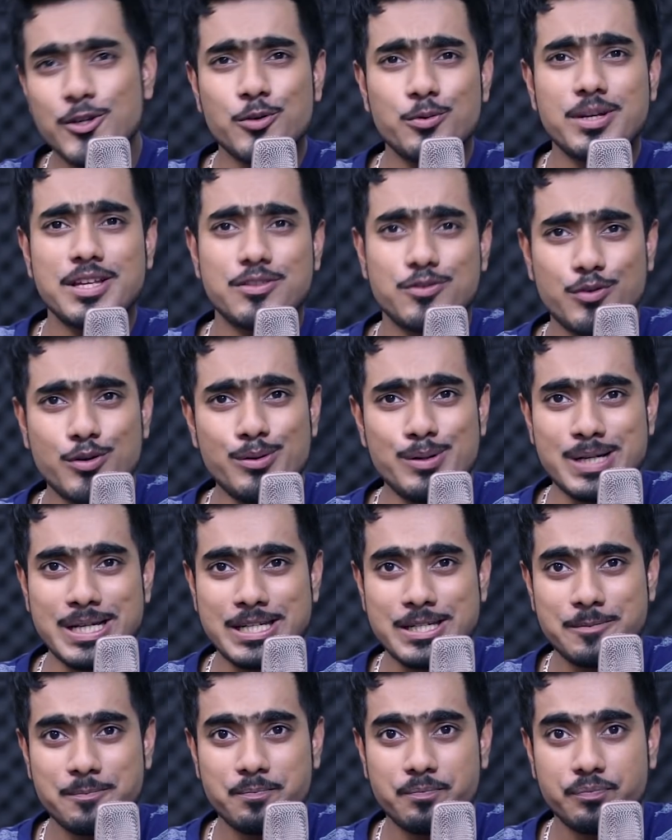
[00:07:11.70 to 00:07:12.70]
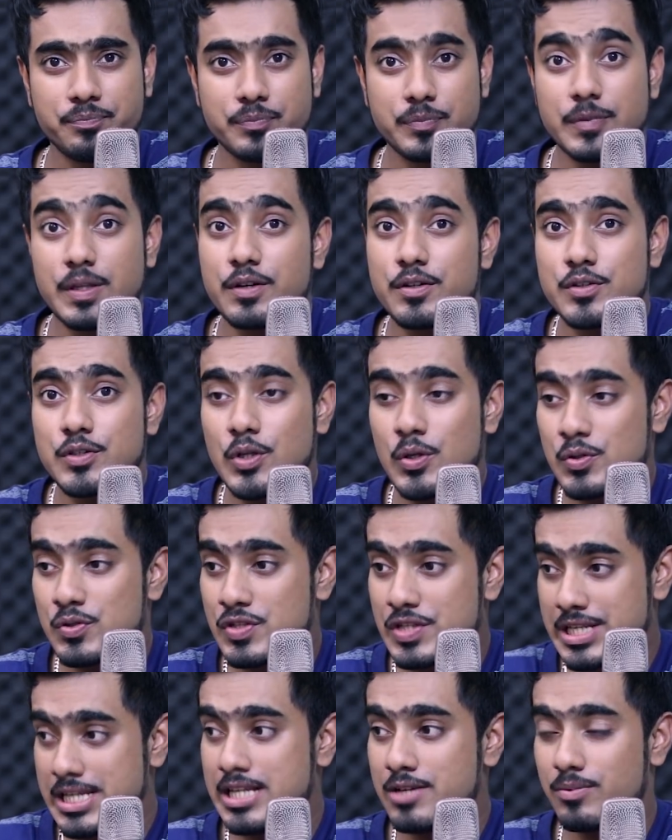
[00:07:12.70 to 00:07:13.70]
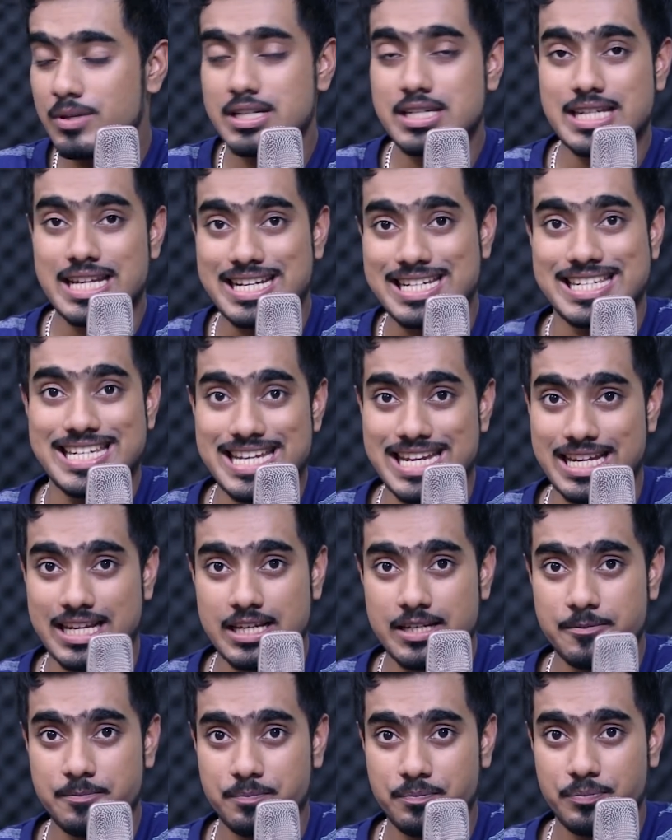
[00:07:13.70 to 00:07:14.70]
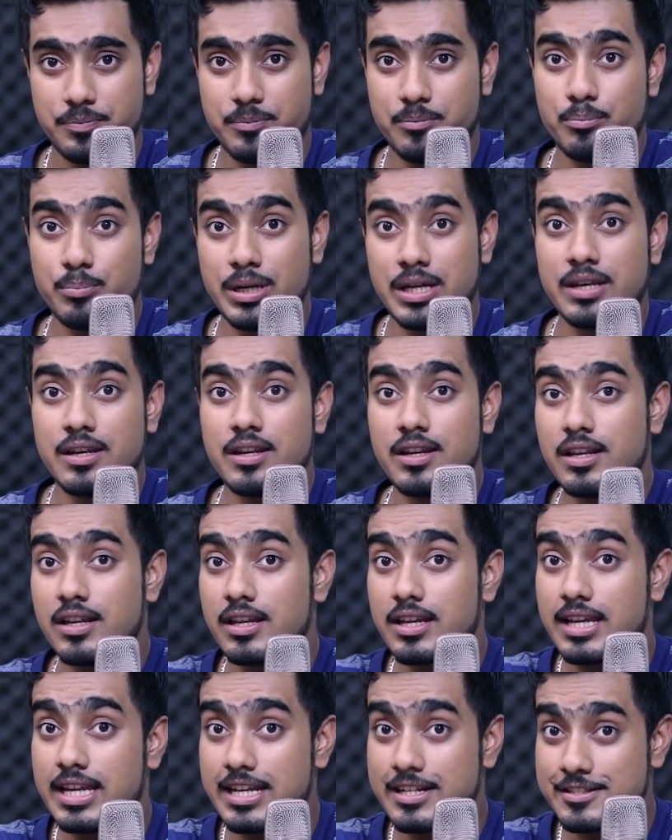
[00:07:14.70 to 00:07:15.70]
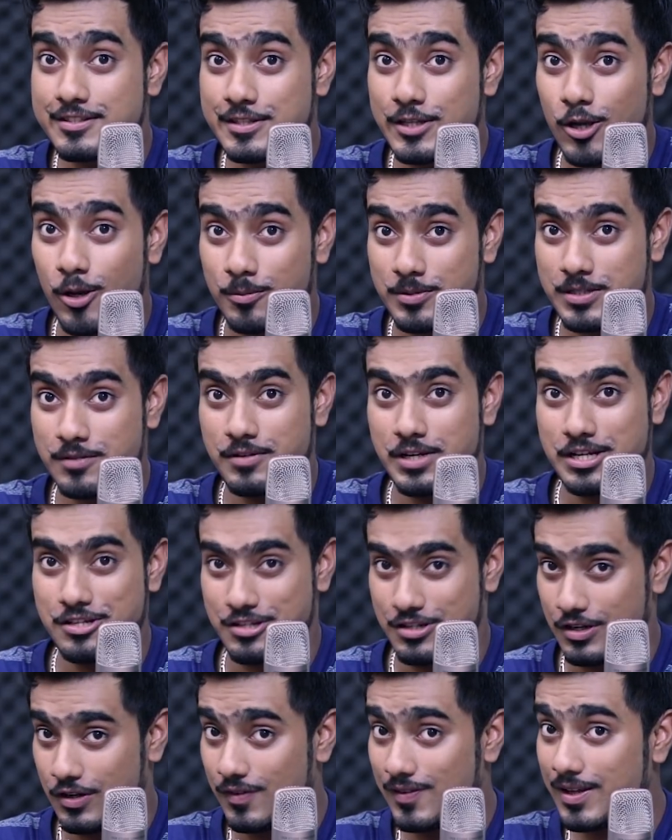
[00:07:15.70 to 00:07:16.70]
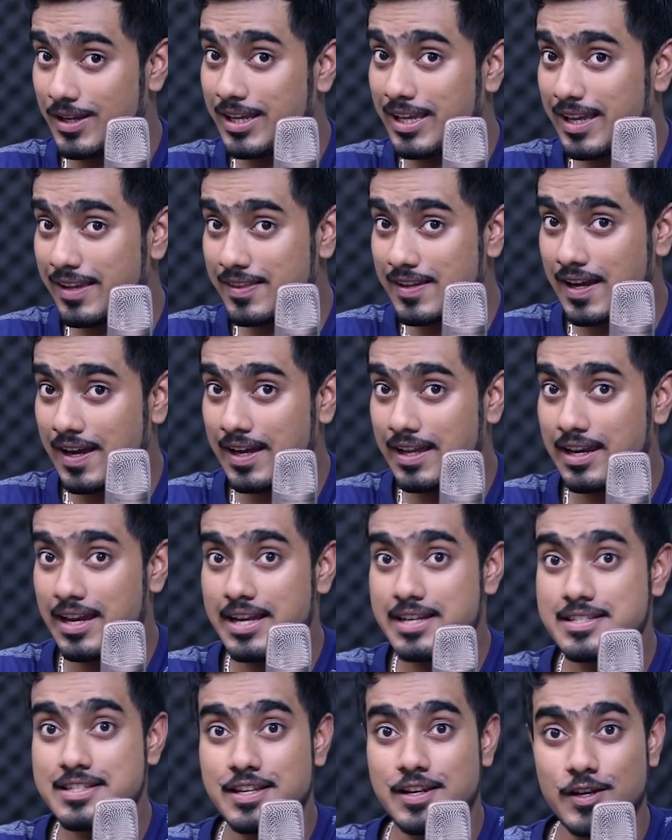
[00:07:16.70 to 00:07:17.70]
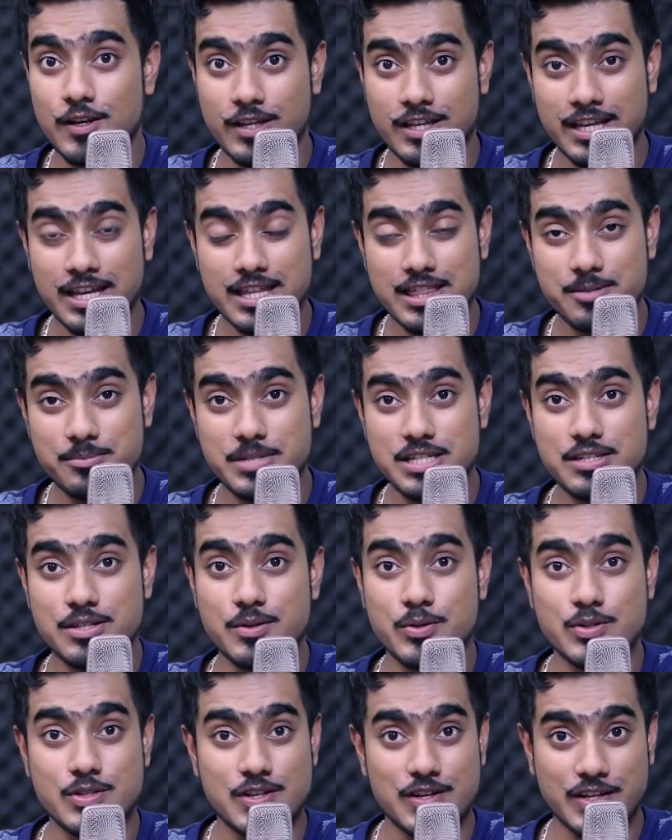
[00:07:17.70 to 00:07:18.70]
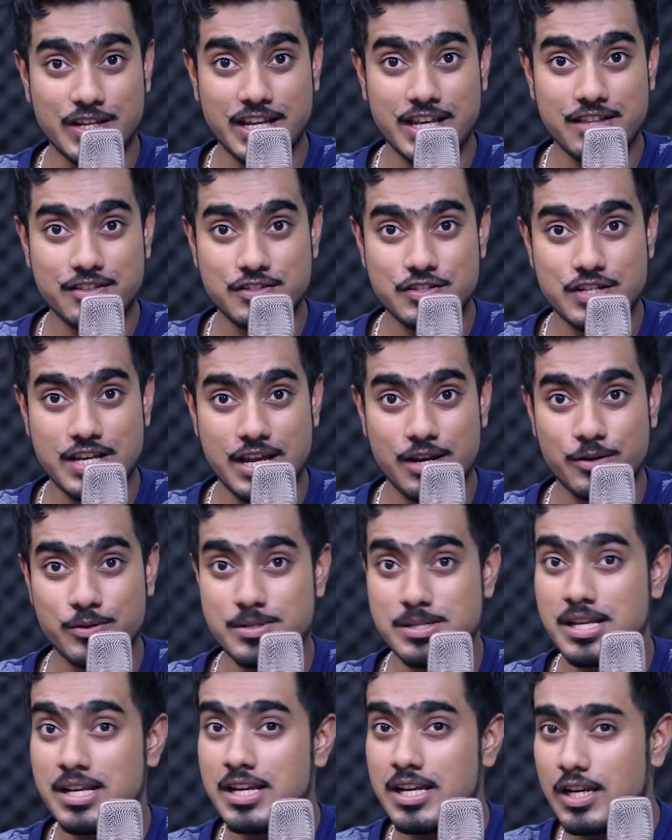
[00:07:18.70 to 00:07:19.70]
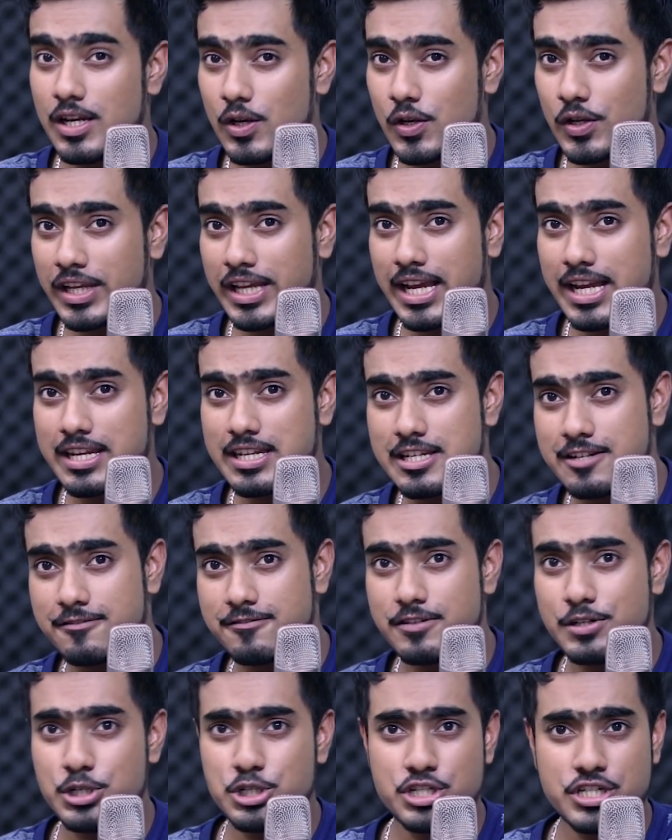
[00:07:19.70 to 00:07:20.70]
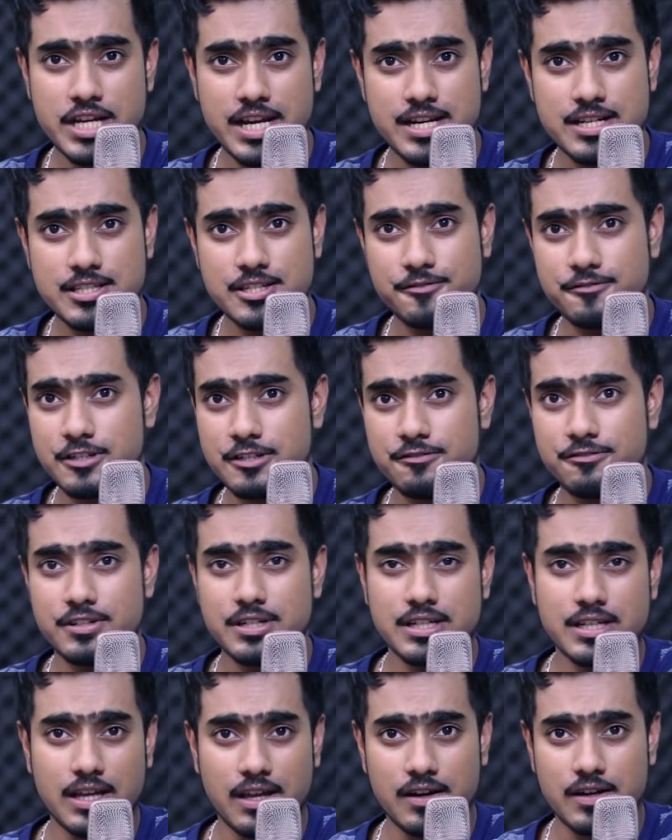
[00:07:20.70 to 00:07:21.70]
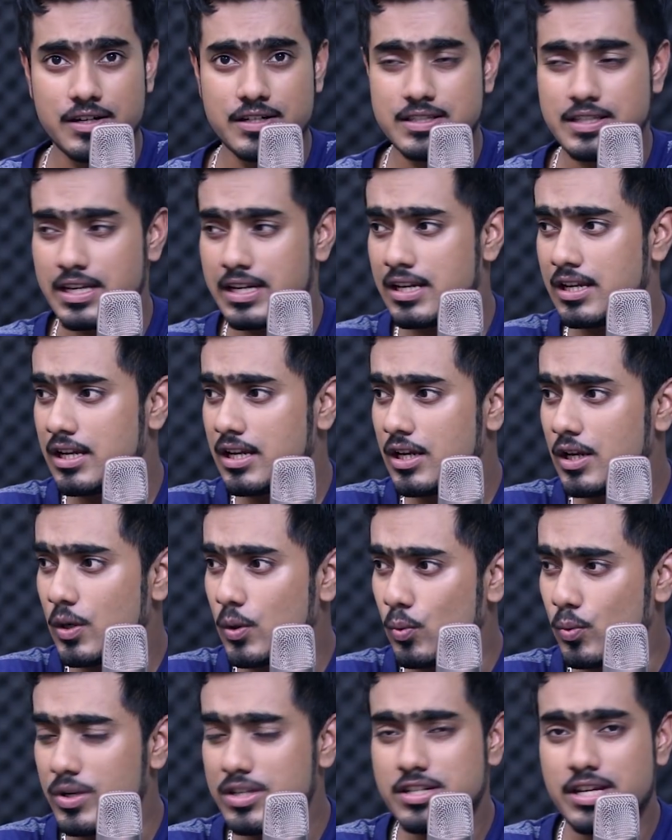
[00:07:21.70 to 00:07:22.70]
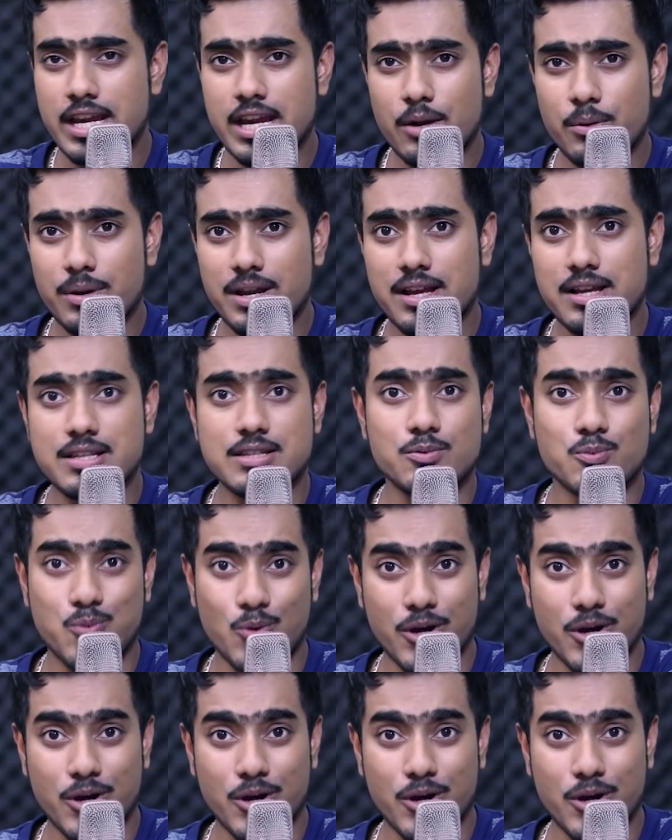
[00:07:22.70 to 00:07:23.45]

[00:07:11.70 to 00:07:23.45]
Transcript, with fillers: your way through it. There's no secret technique, but it's the observation, looking at the highlights, looking at the midtones, looking at the shadows, looking at different shades of different colors and which area is